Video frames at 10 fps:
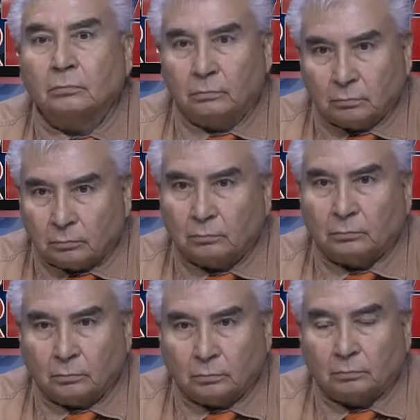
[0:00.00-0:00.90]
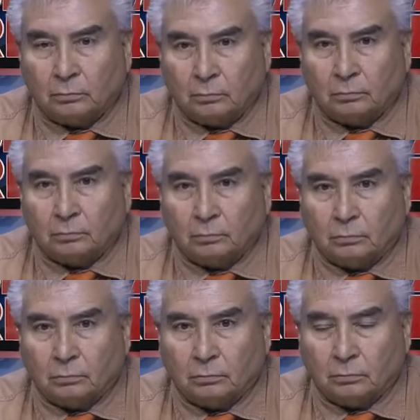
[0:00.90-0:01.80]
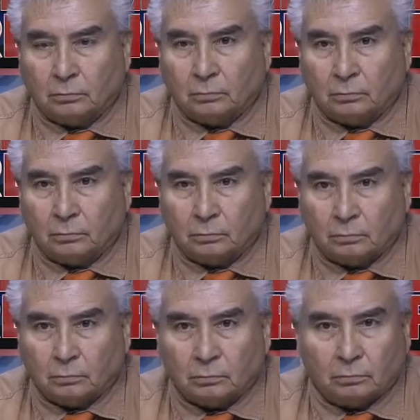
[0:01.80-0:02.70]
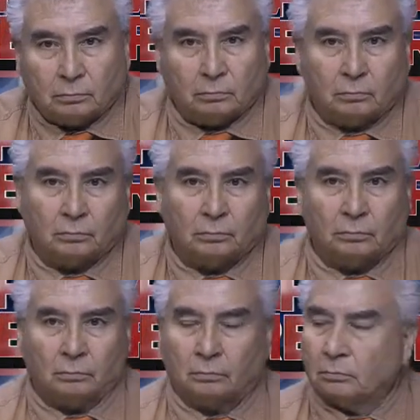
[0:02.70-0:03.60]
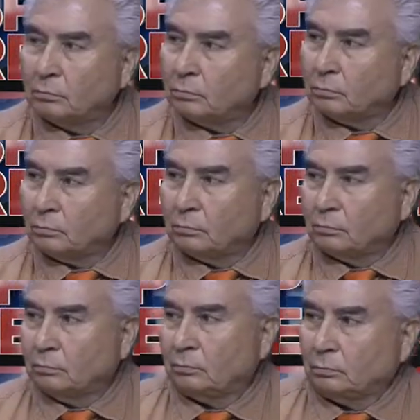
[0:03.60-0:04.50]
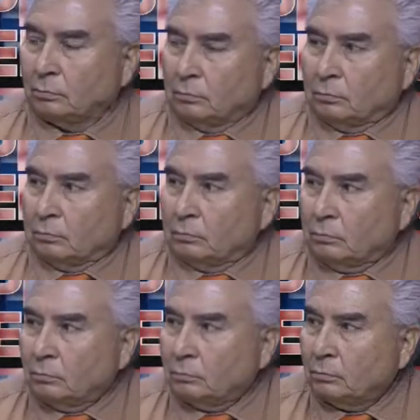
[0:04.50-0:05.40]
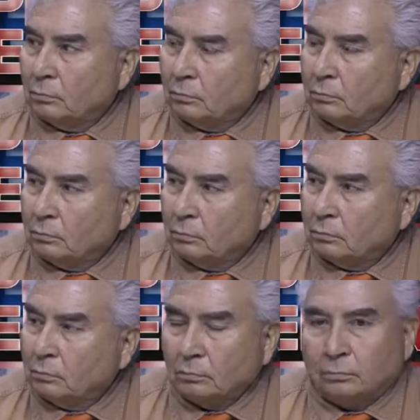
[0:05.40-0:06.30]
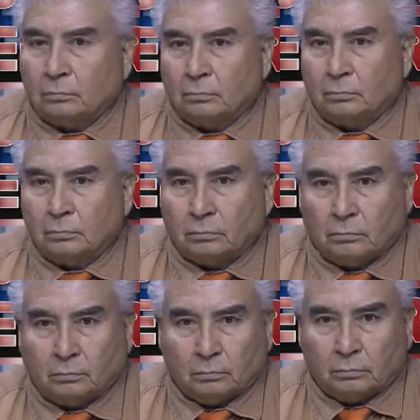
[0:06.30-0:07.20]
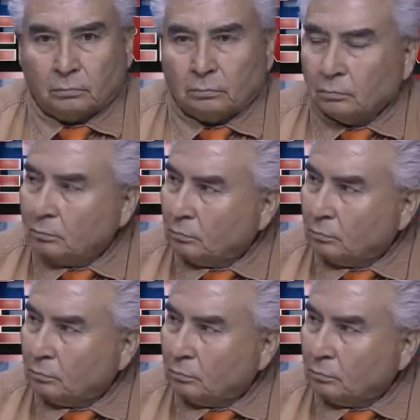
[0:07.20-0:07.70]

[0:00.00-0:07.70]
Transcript: The person shown says nothing.